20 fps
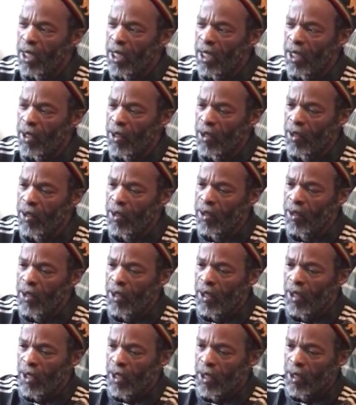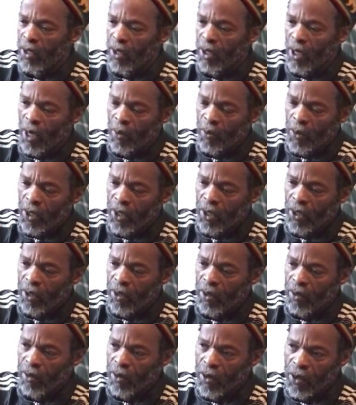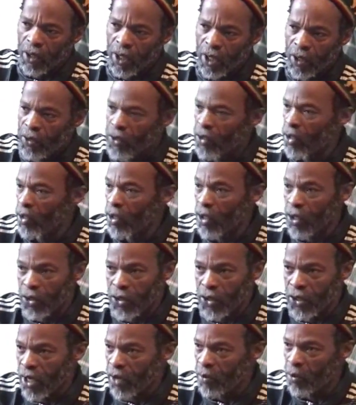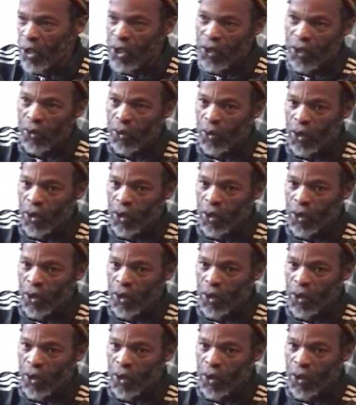You know, I mean, there are certain countries I've been to